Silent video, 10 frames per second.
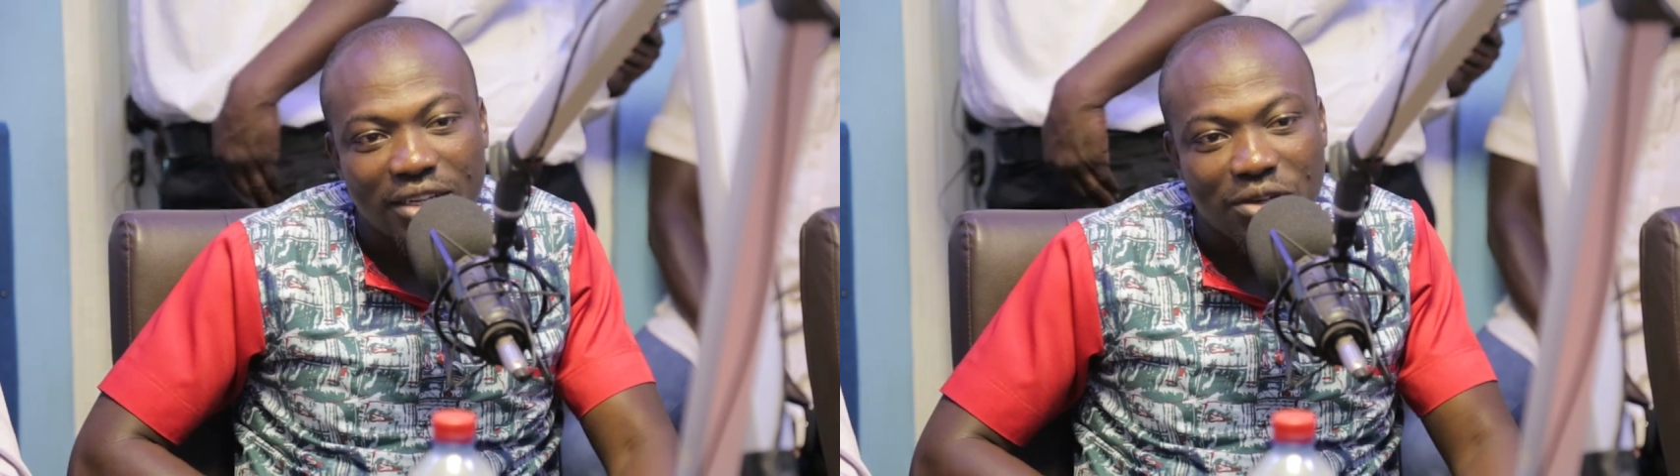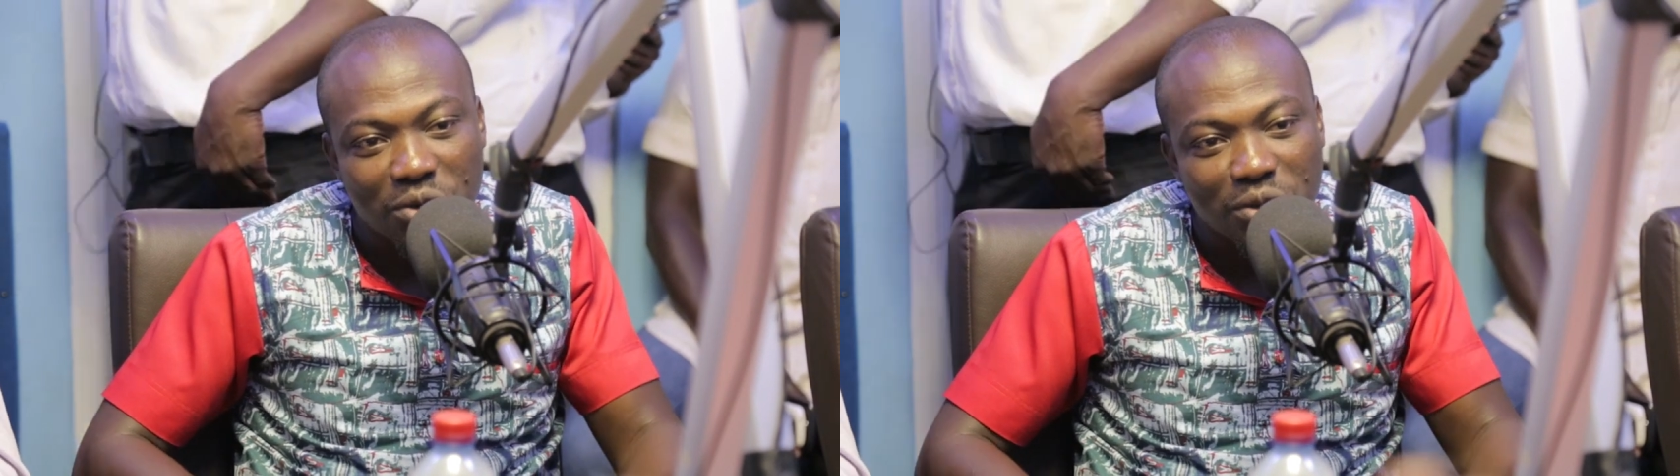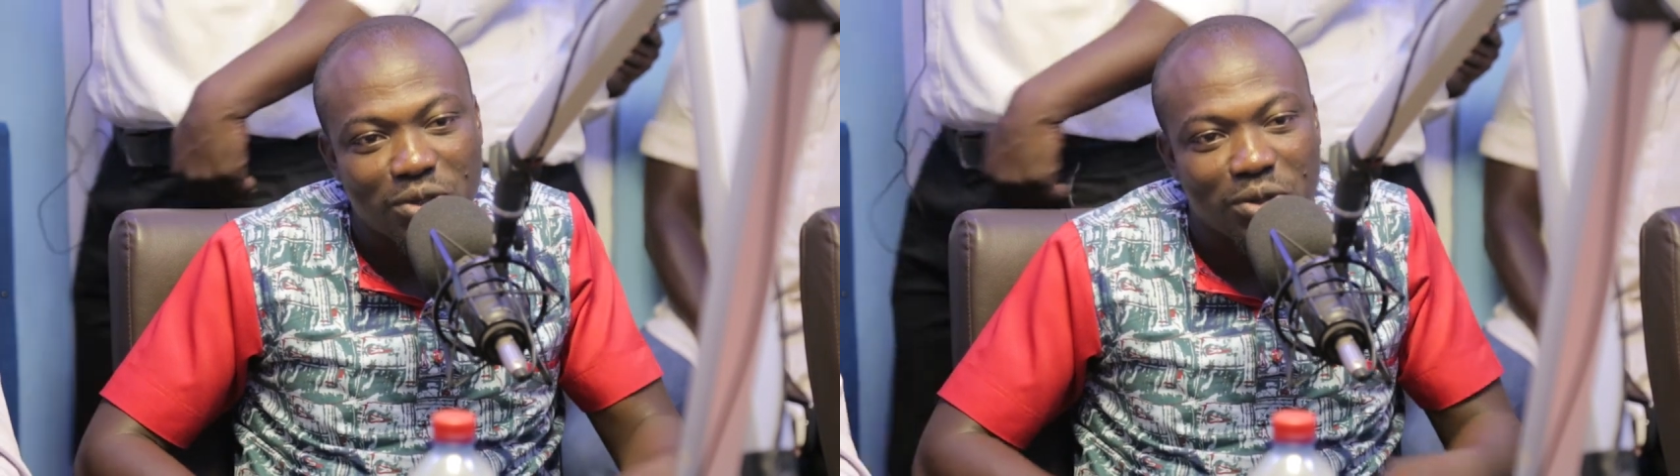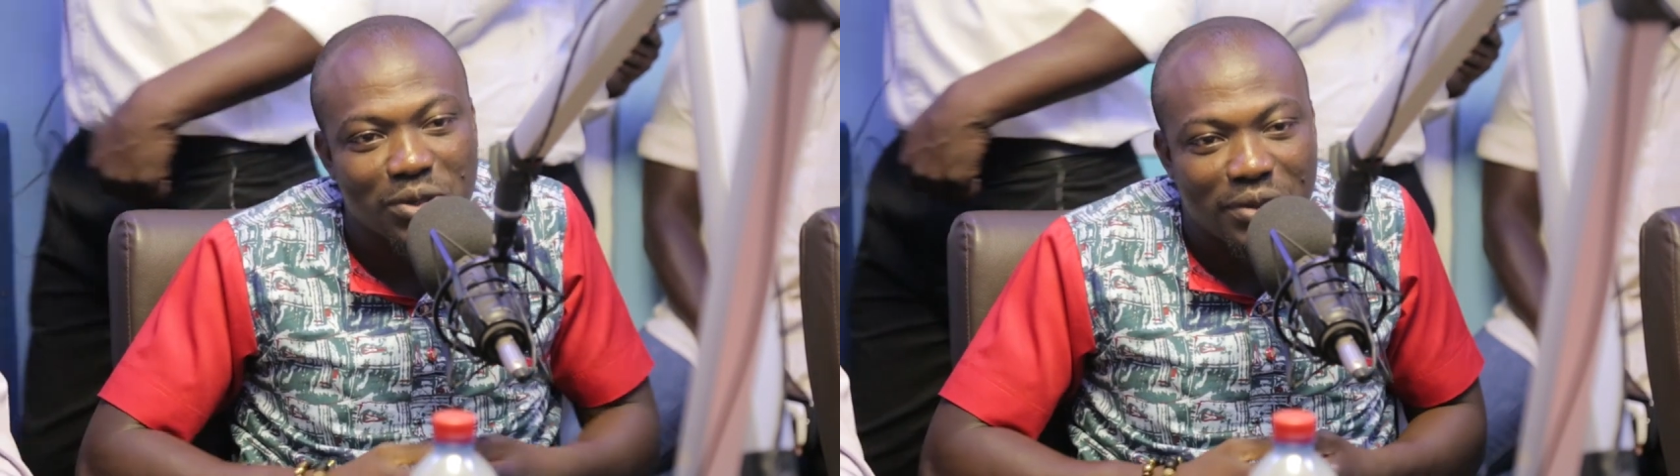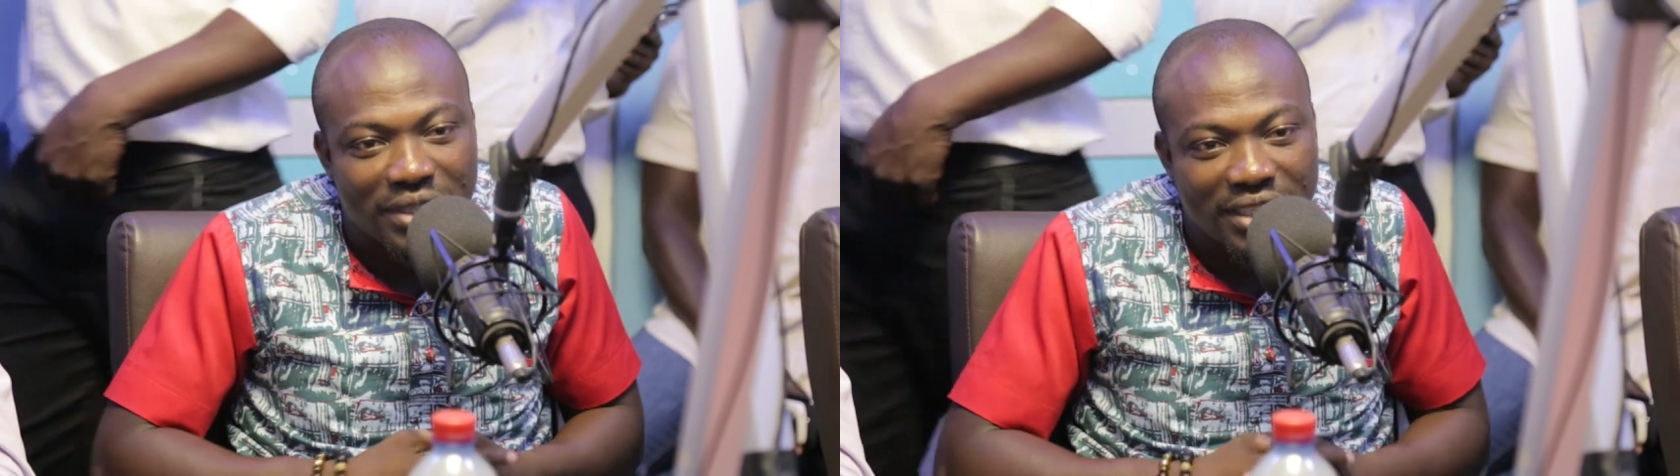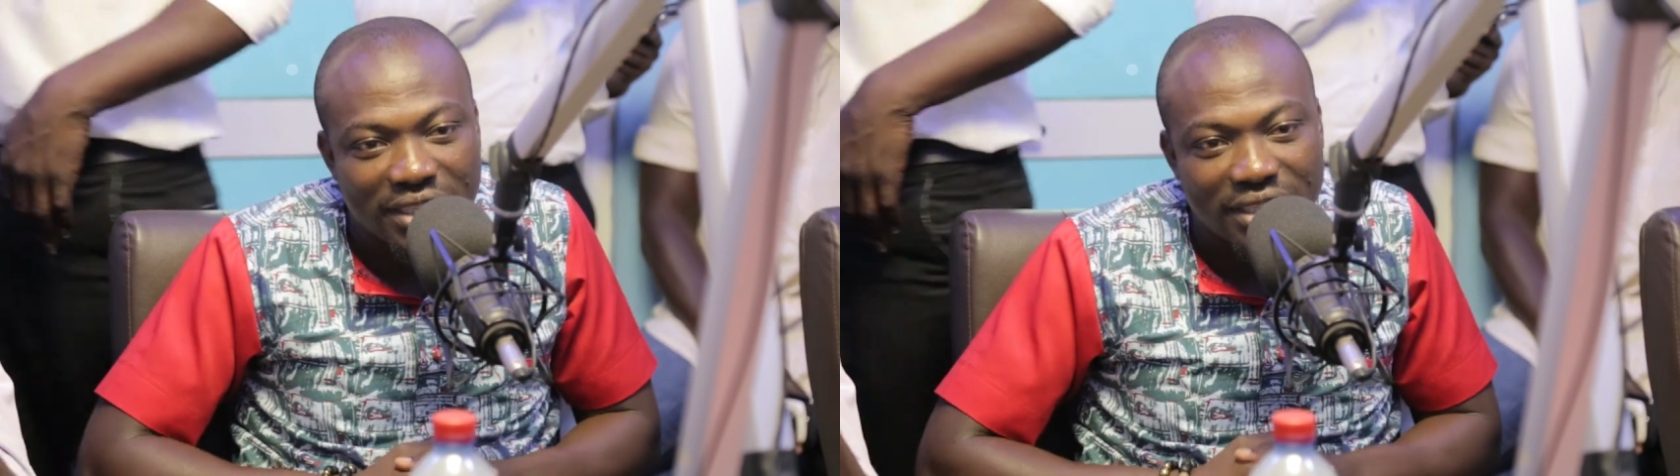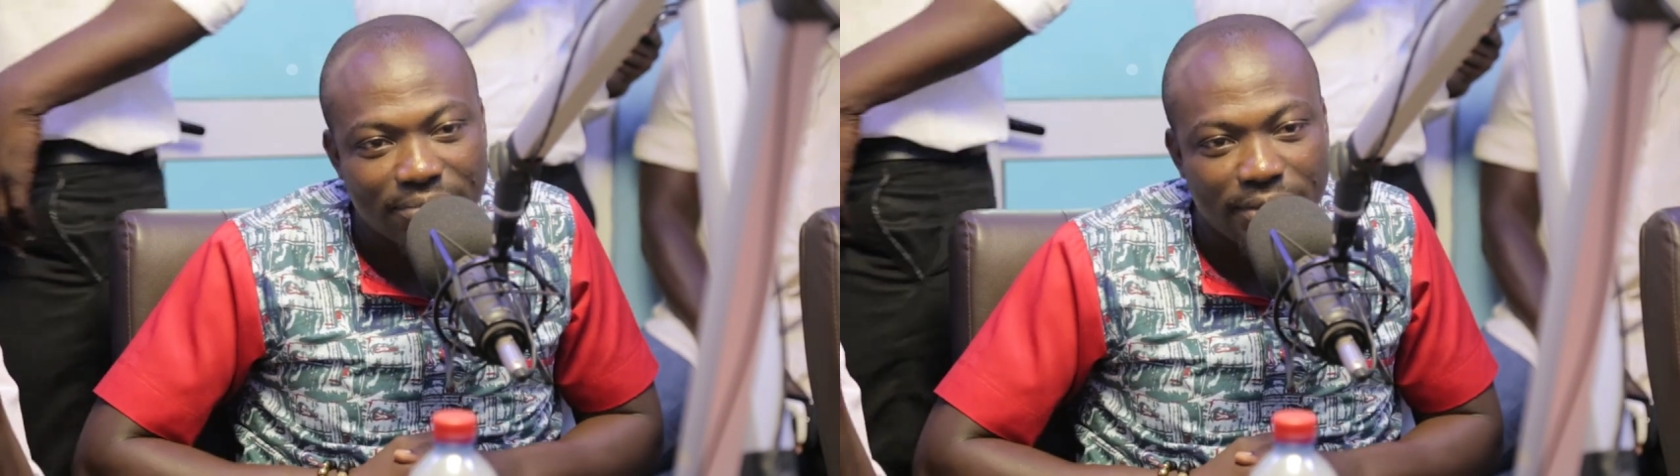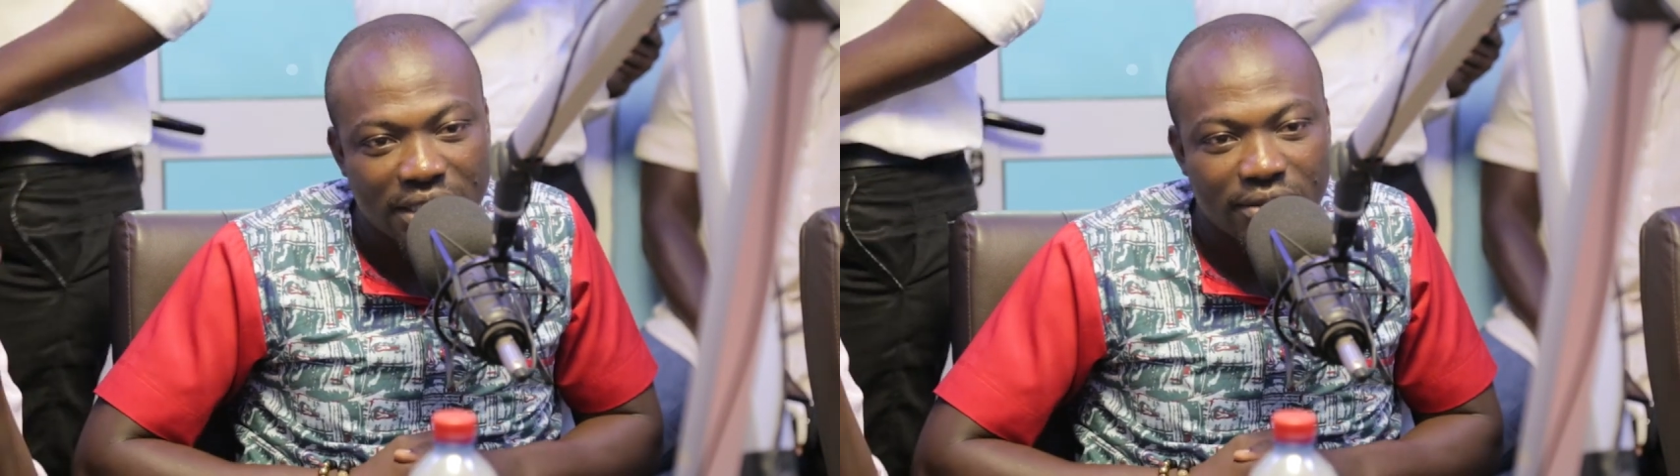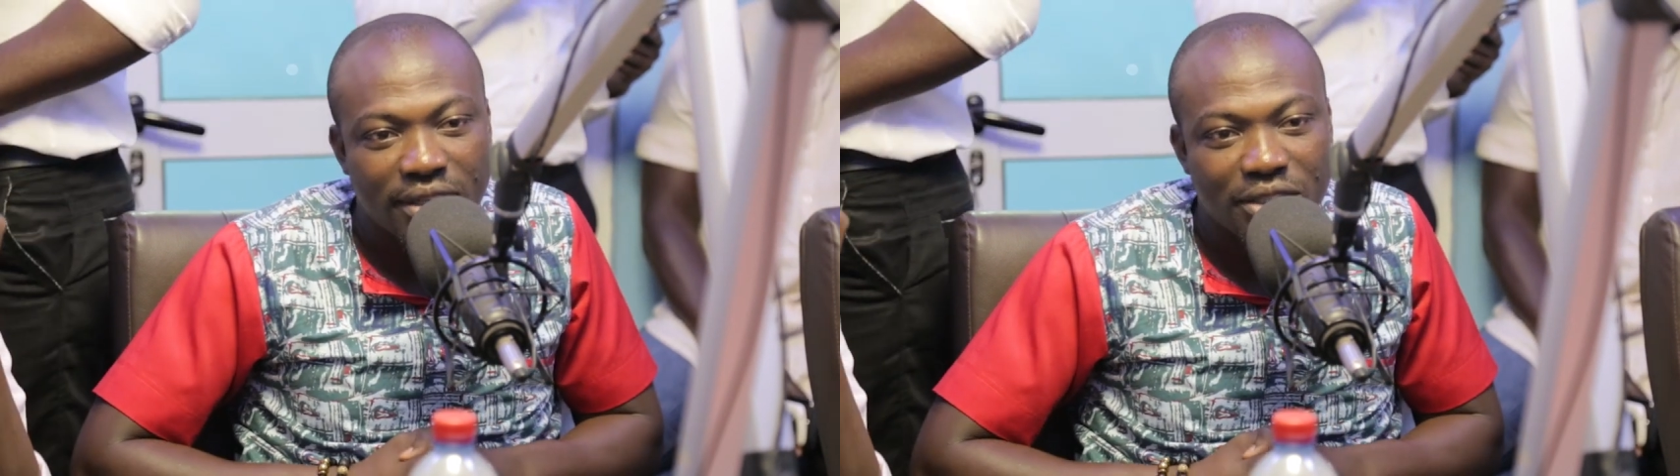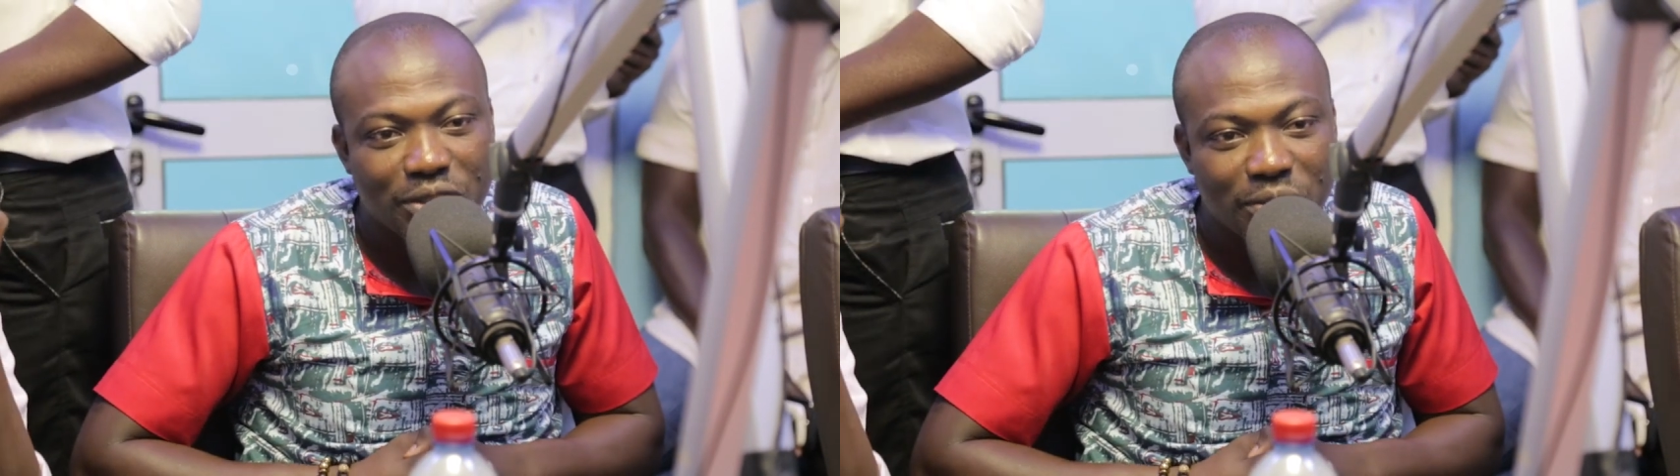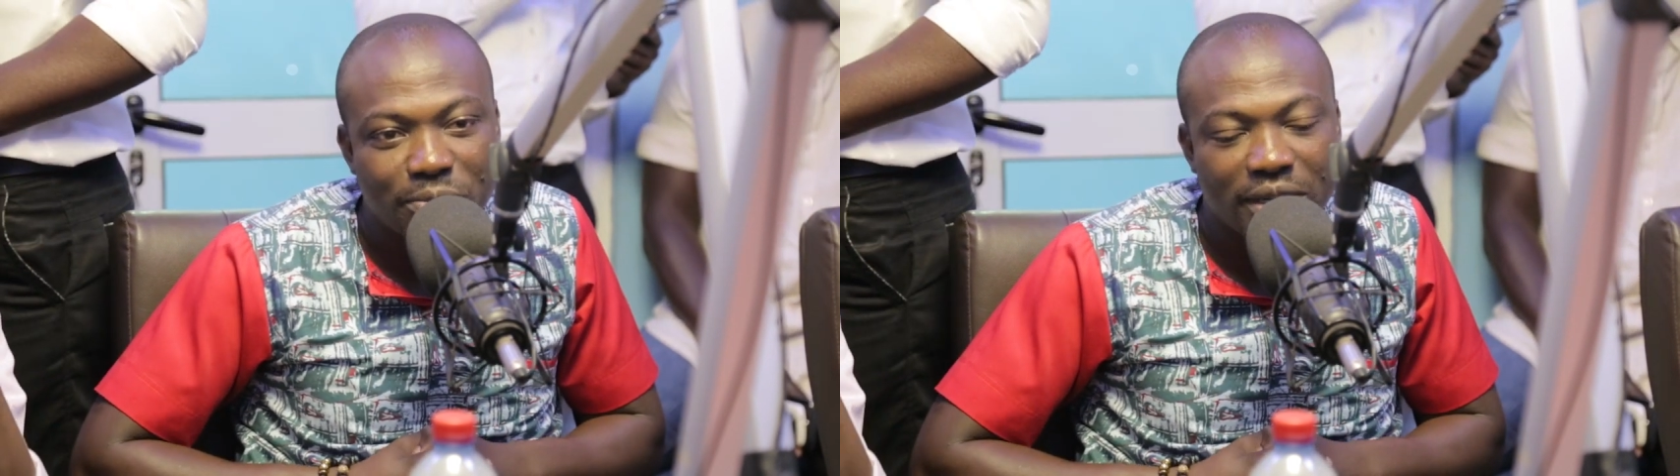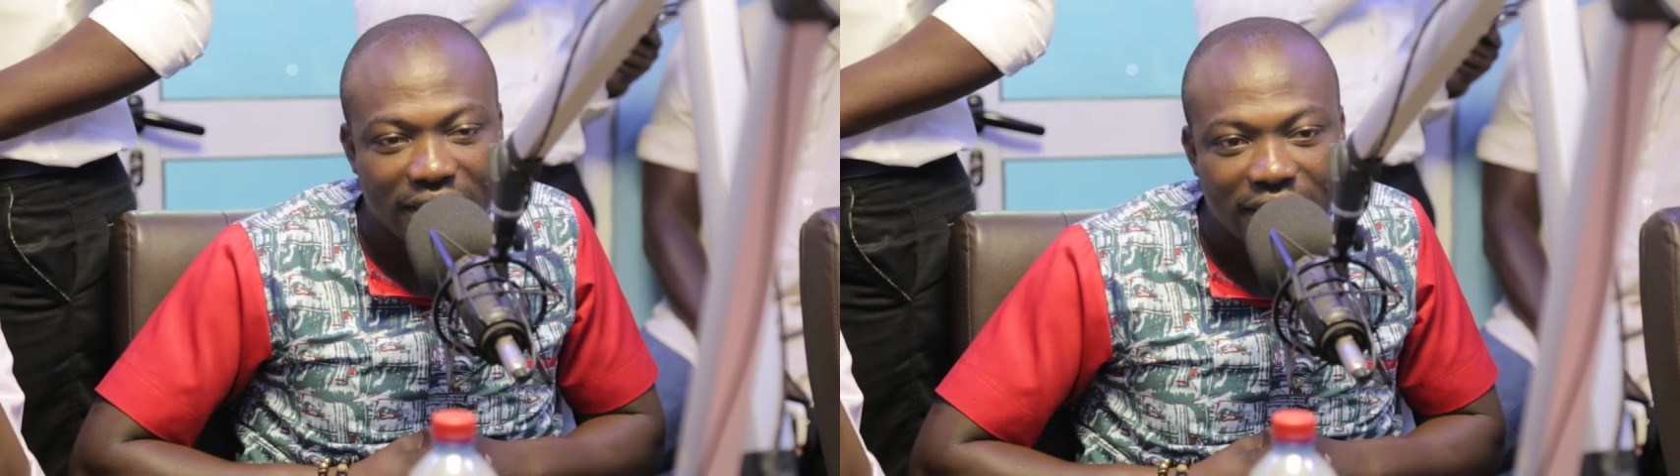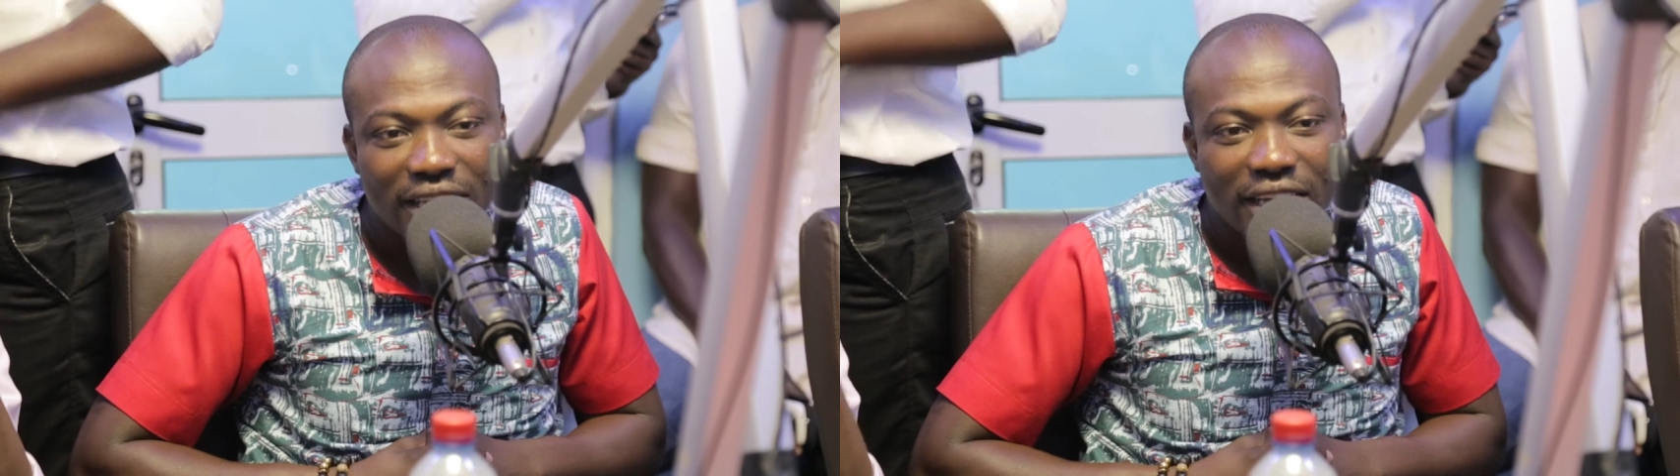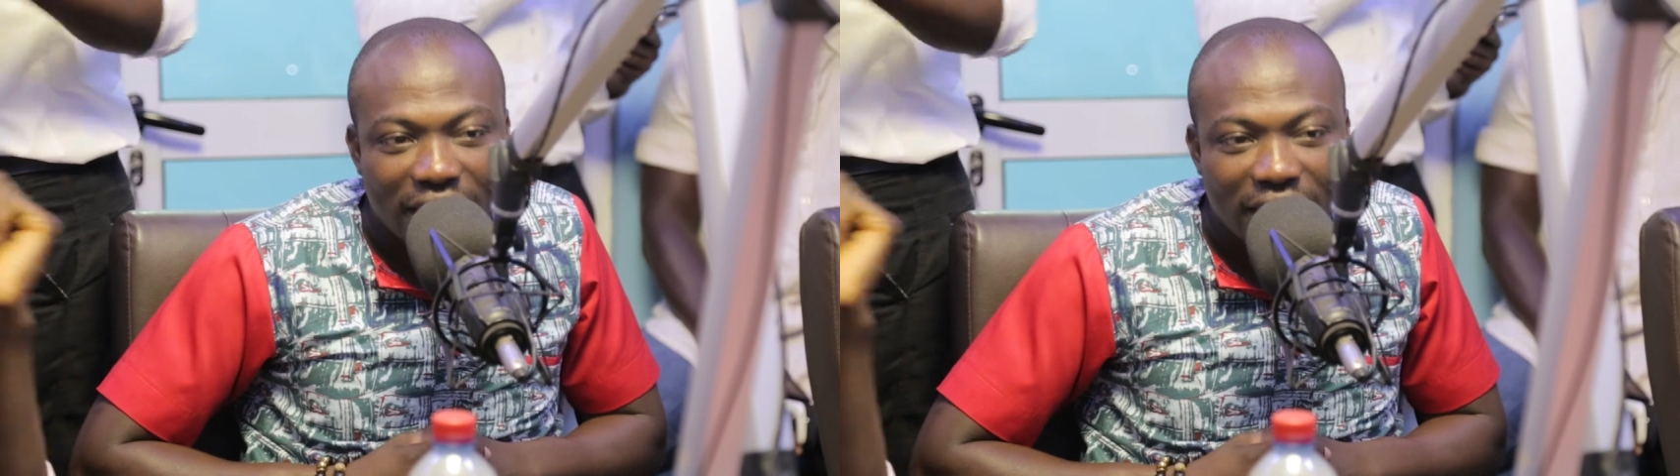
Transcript: note, not on this particular issue, but yeah.